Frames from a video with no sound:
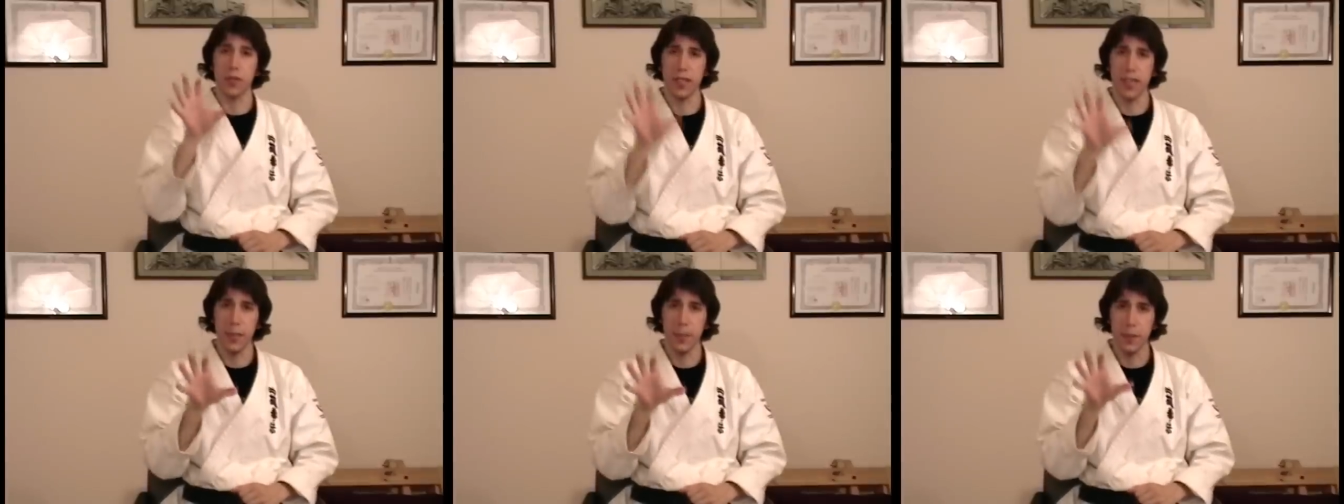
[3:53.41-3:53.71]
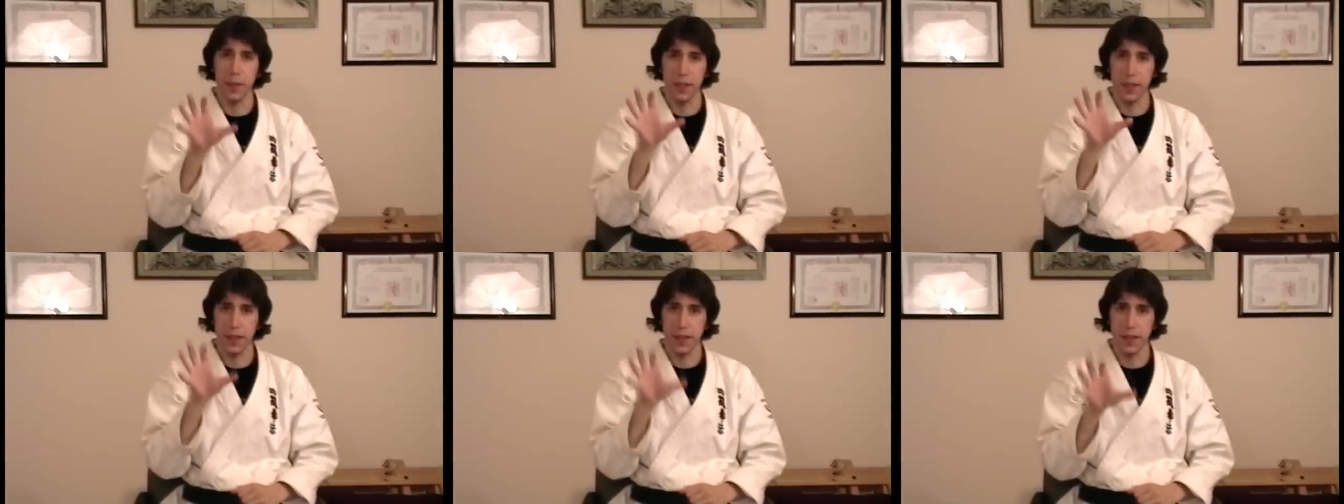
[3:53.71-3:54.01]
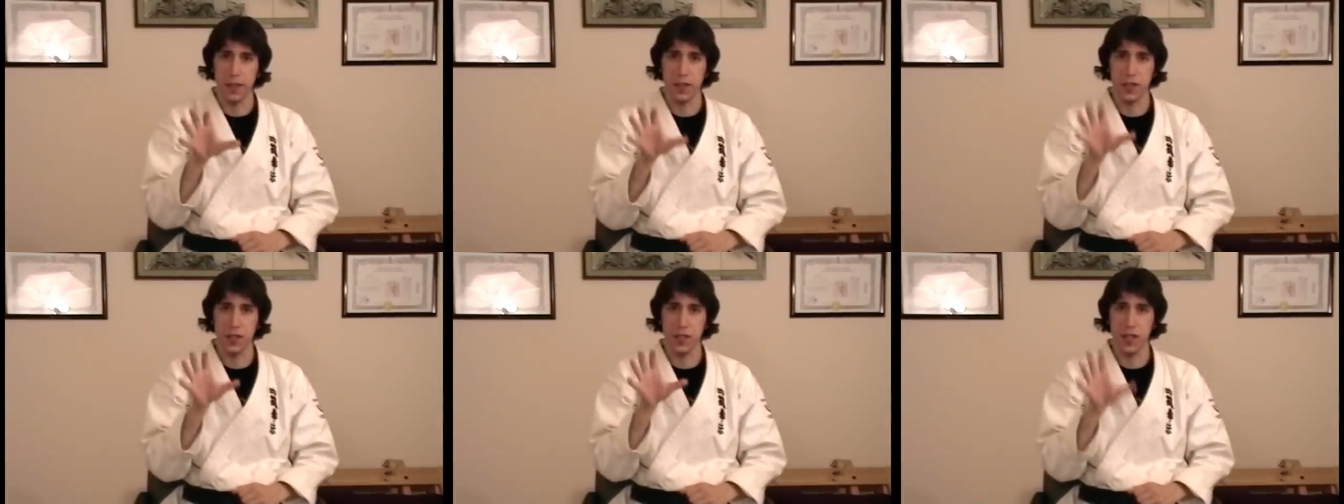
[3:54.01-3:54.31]
keeping
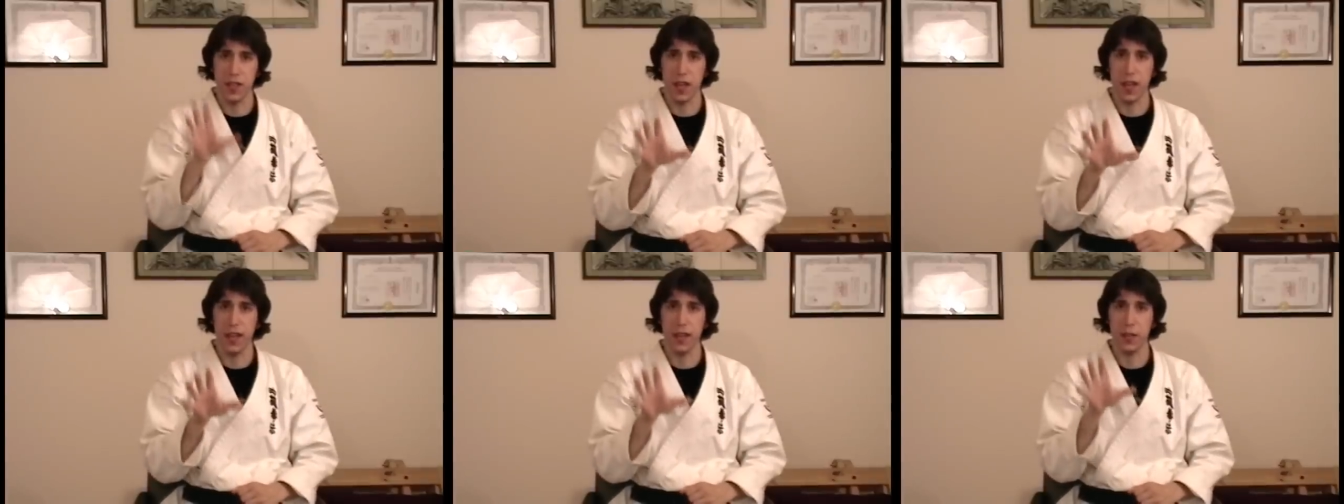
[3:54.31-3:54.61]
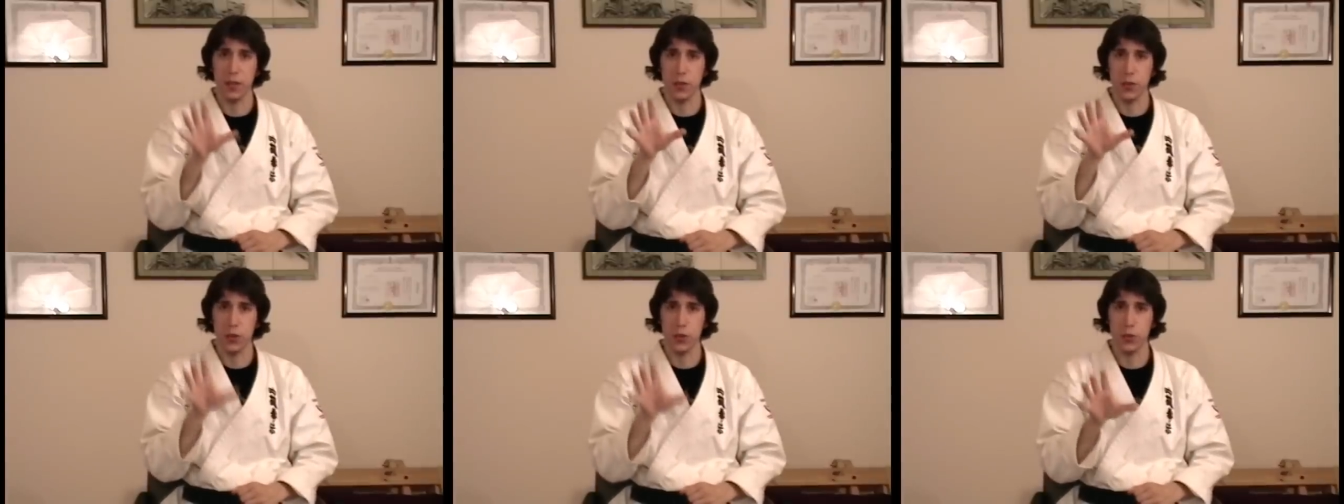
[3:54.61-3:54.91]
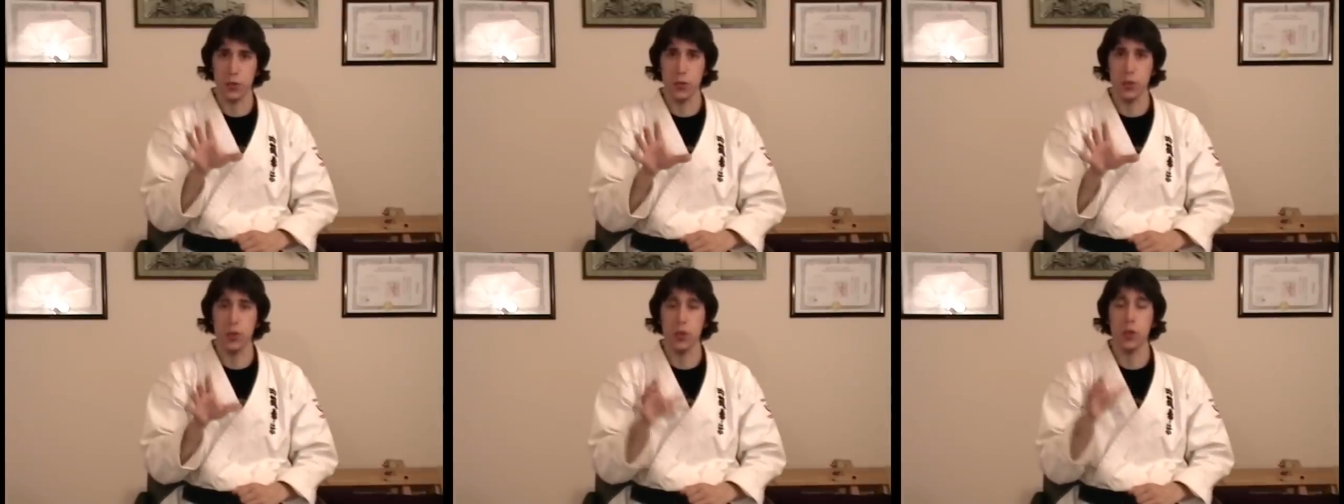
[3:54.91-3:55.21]
their style
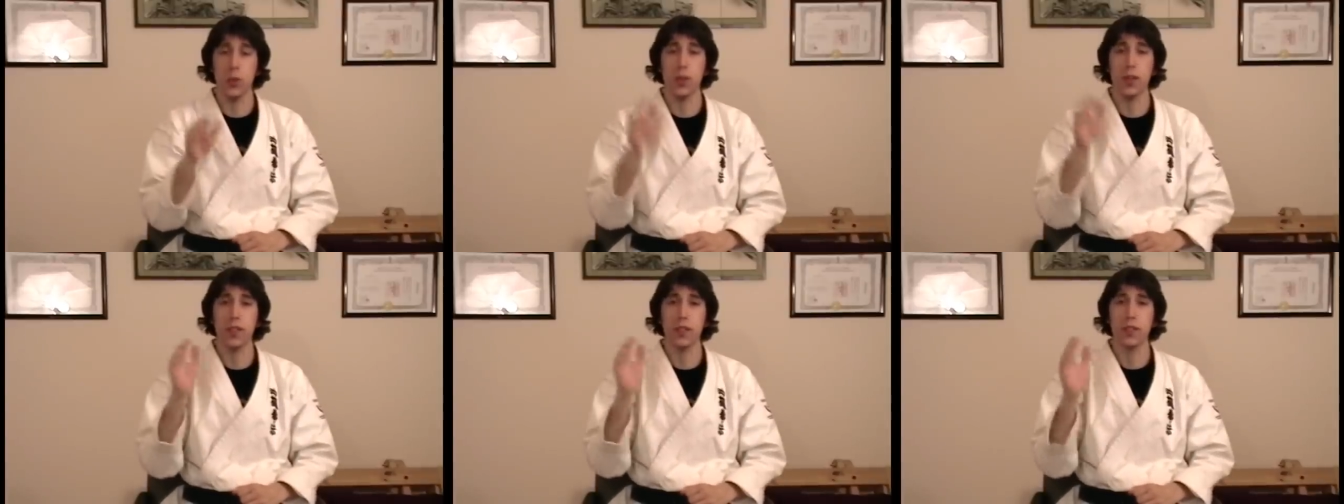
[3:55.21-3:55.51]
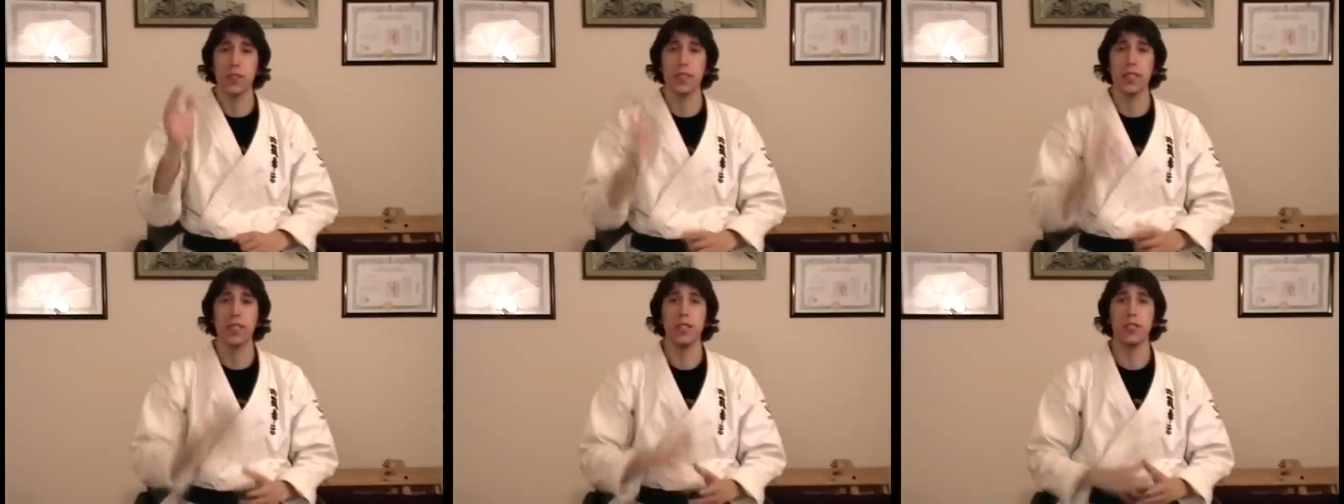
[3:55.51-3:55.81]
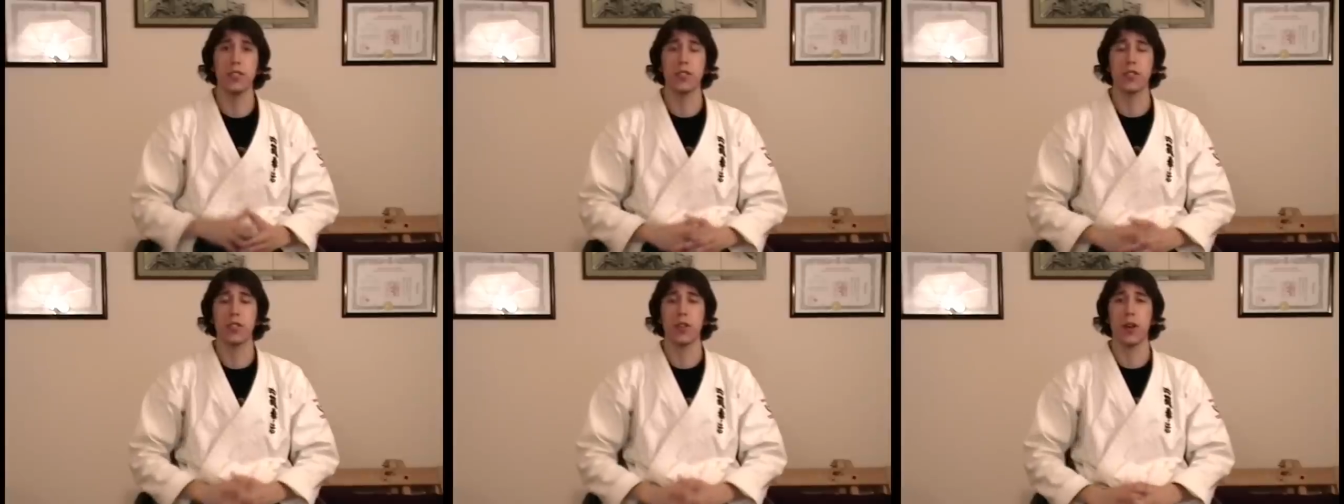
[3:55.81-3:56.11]
true to what their
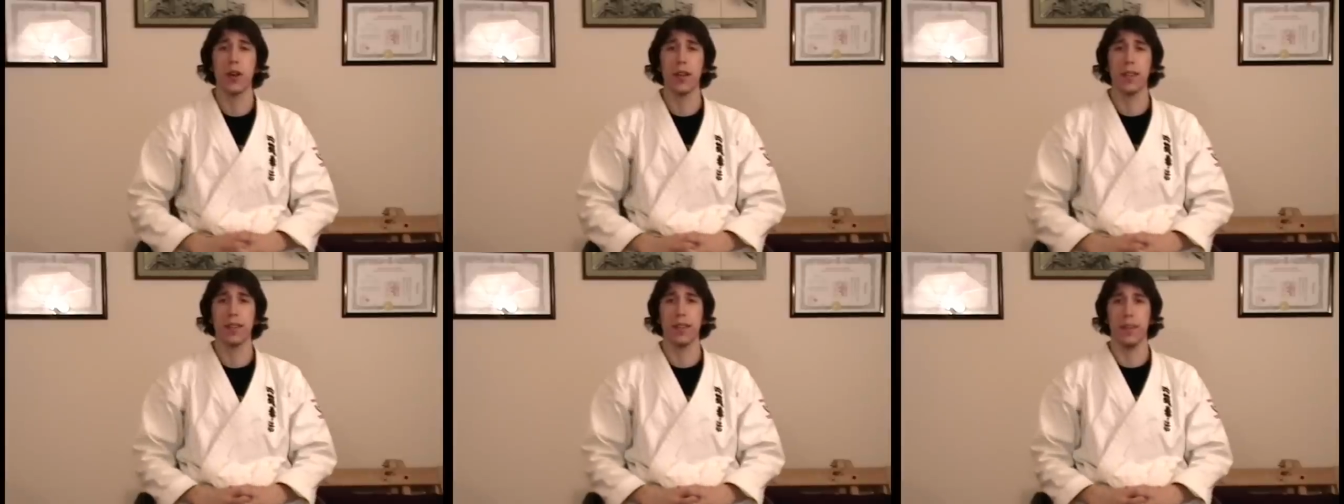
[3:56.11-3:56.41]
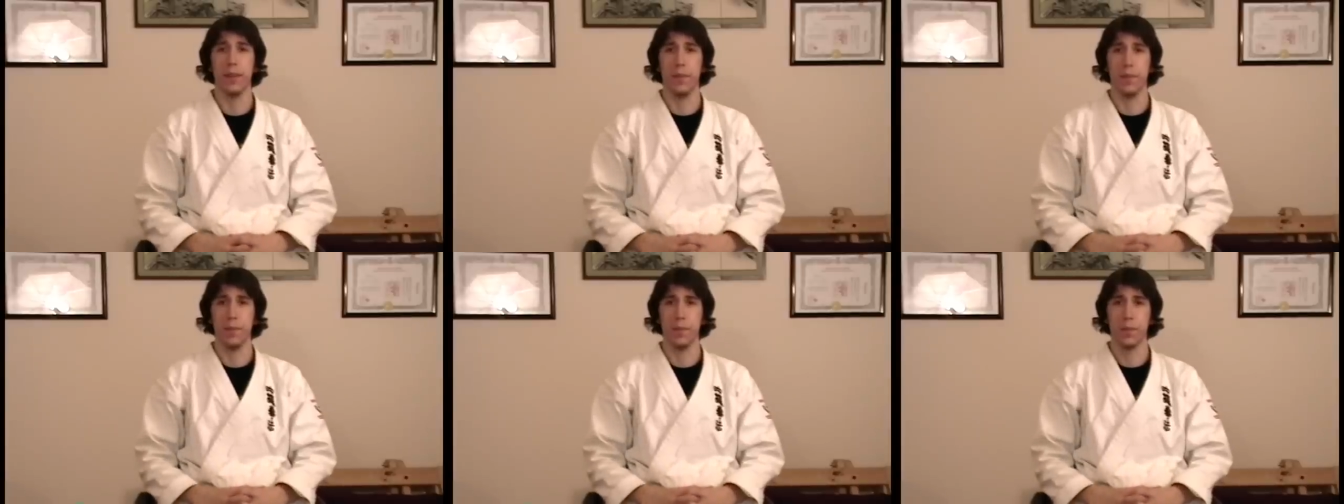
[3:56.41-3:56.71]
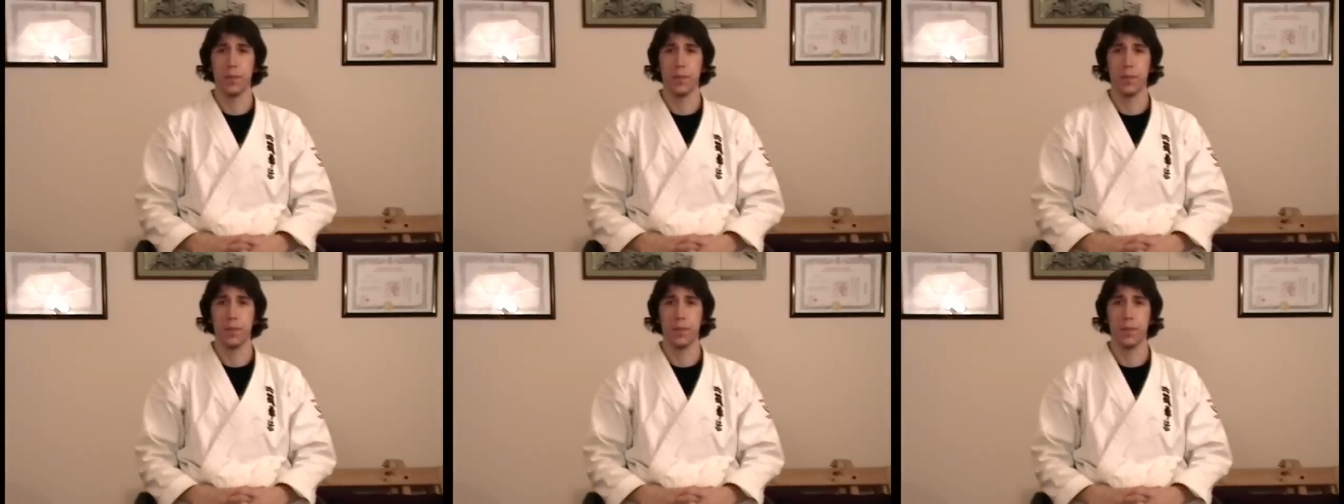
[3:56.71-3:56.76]
teachers taught them.